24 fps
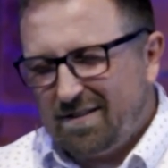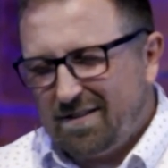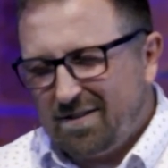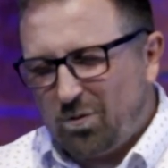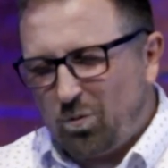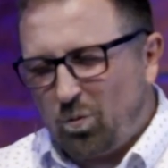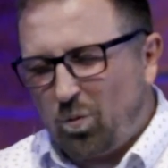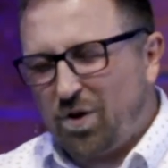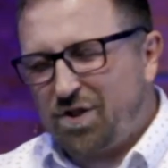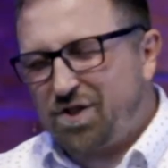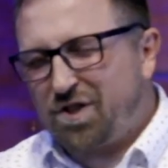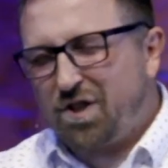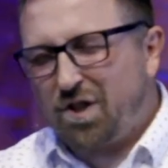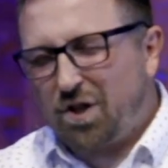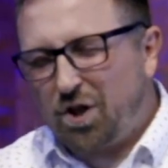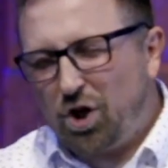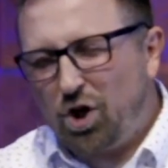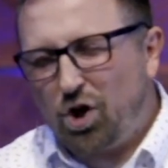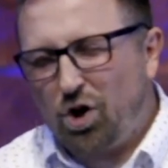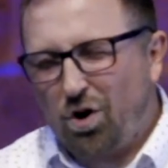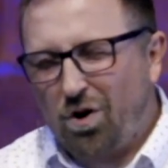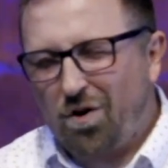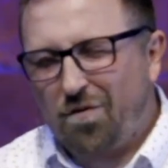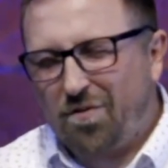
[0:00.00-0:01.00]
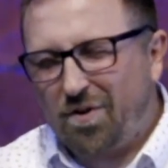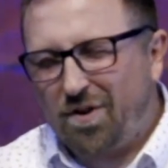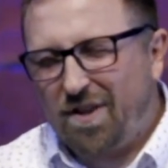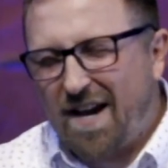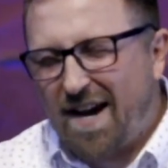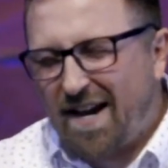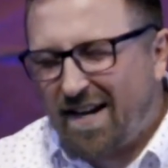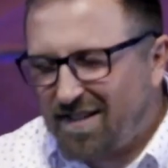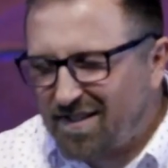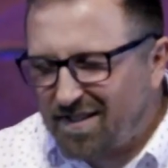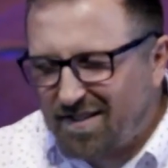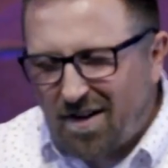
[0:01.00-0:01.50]
What's the cure for
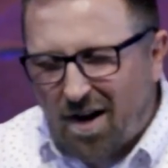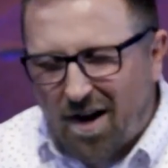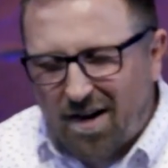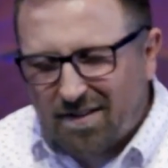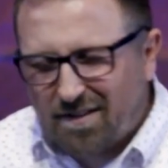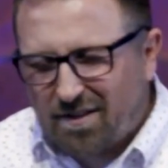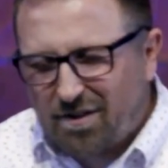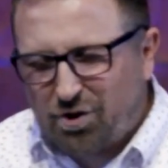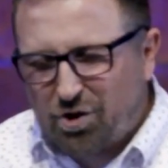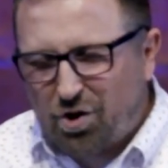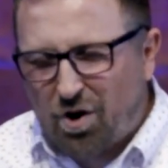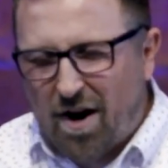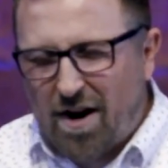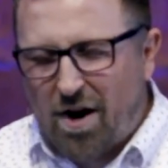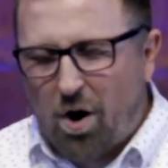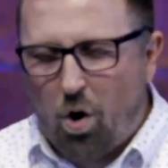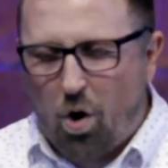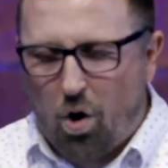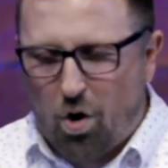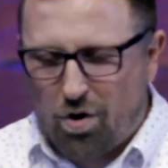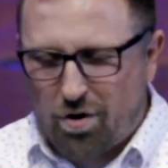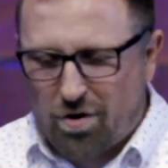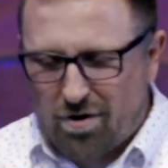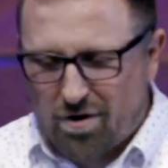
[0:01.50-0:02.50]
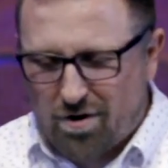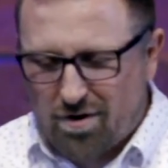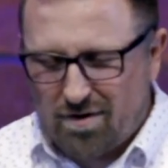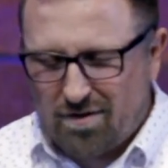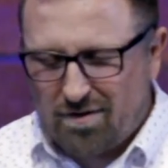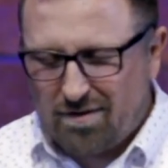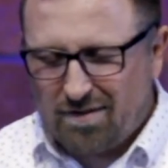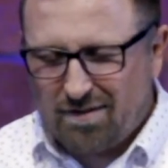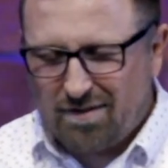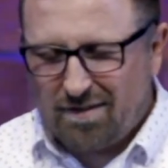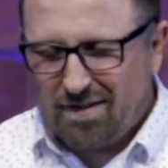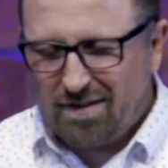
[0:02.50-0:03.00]
that? It's not to try harder.
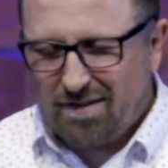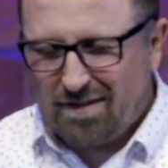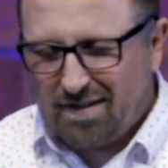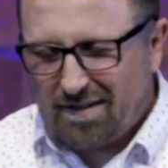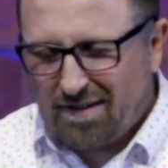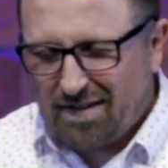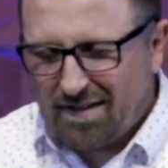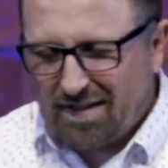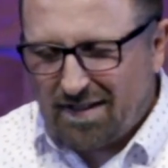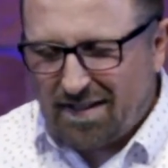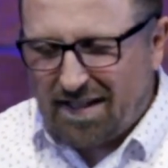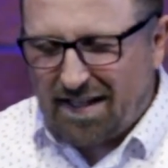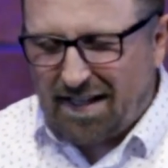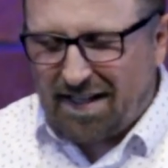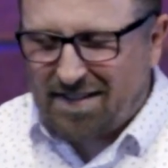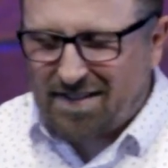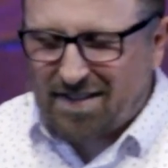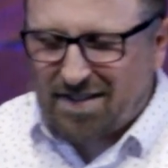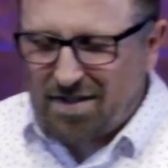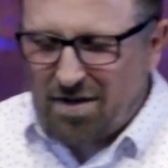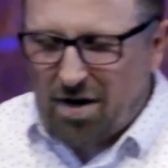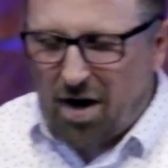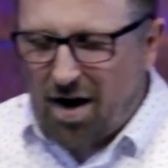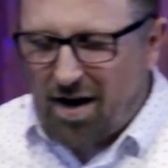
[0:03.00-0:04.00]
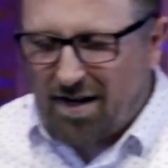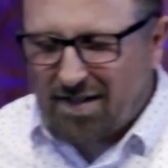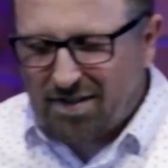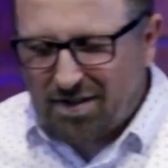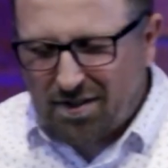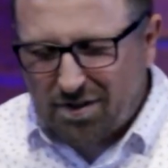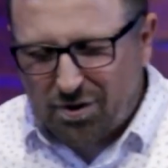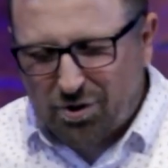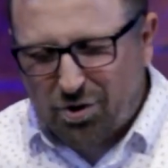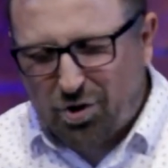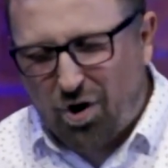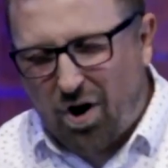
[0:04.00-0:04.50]
It's not
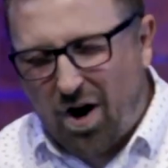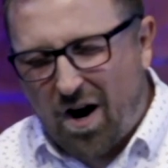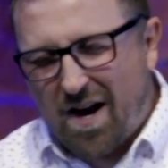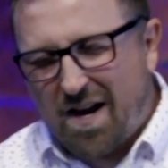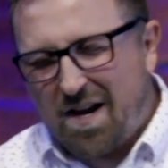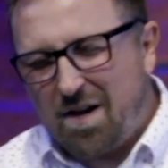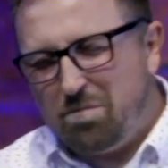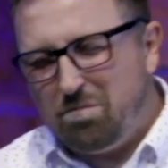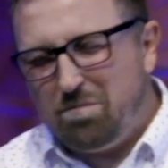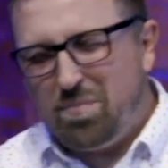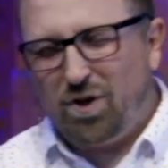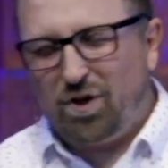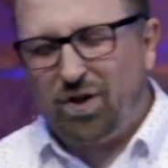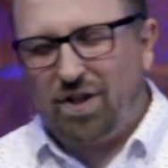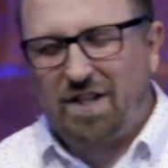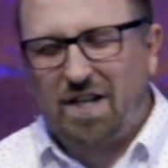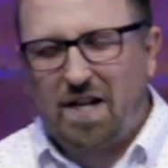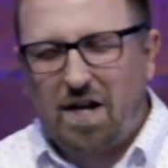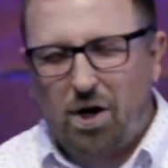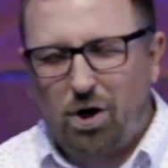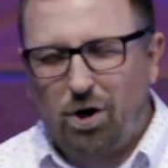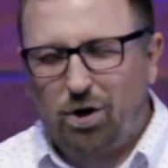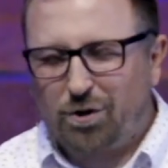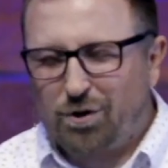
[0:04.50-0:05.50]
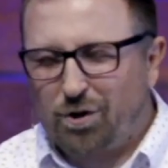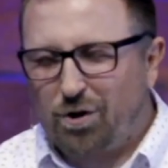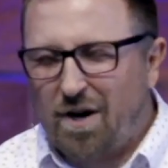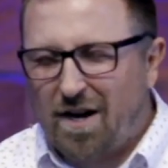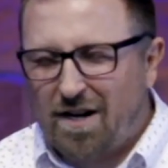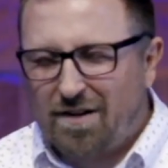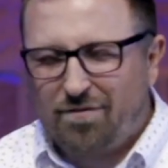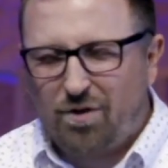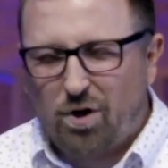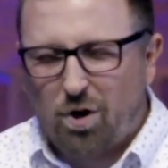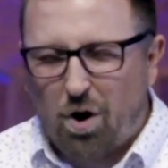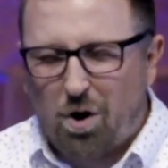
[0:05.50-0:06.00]
to try and build a character out
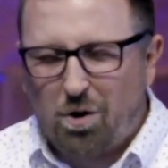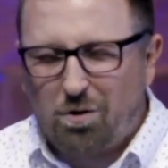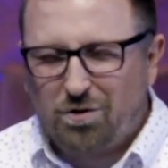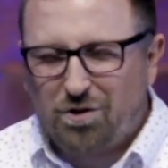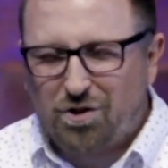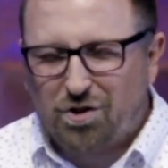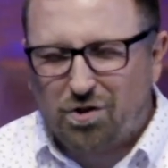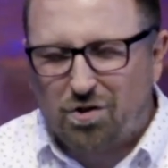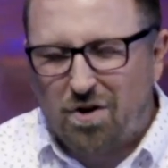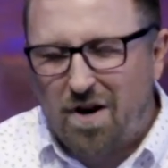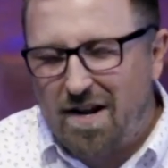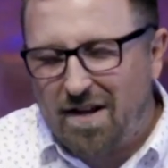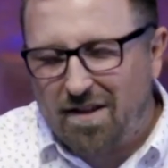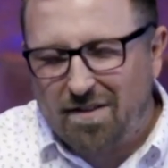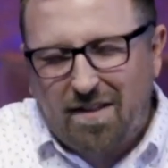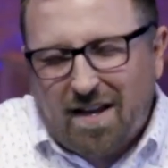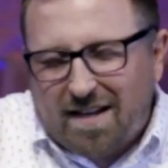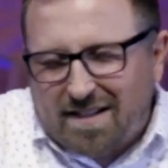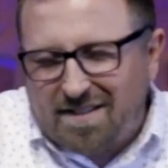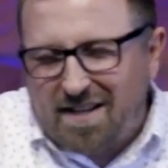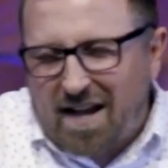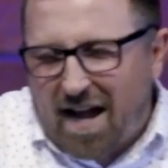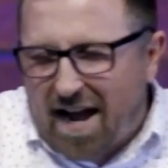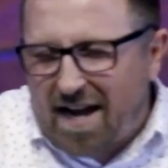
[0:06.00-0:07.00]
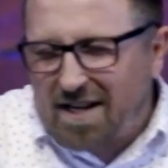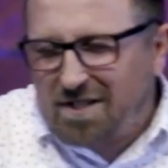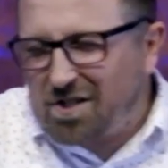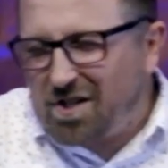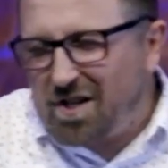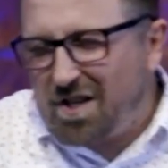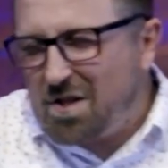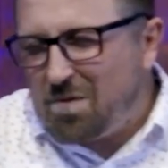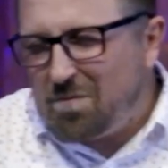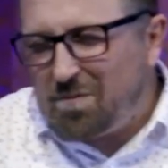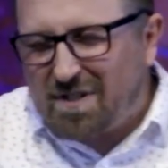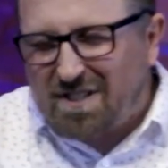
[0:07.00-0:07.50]
of your own strength. That's
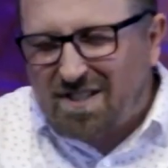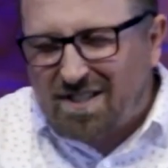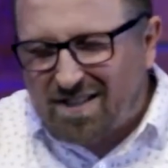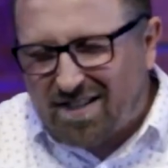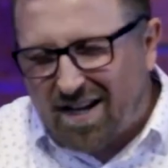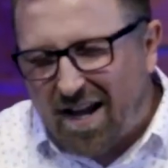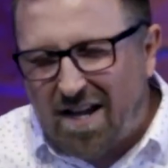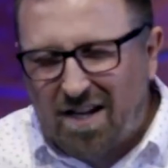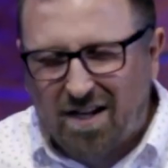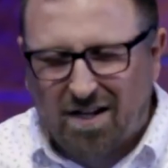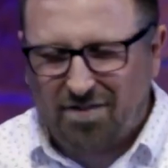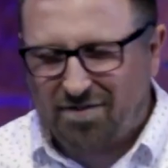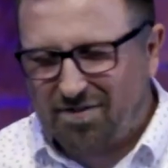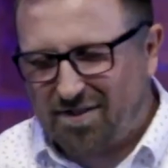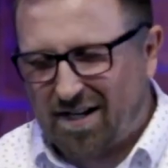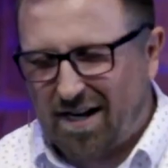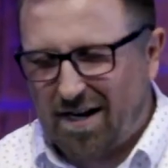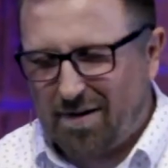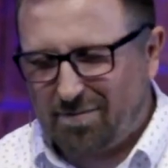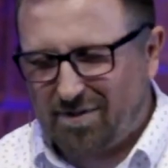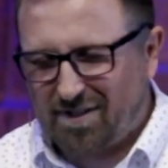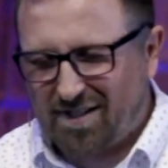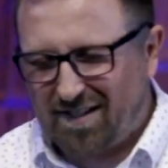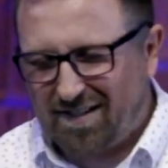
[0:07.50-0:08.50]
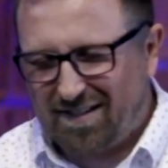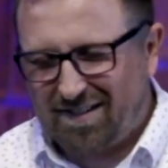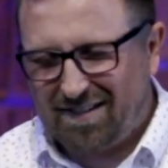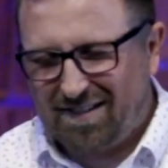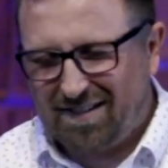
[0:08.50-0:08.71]
actually the mistake of Samson.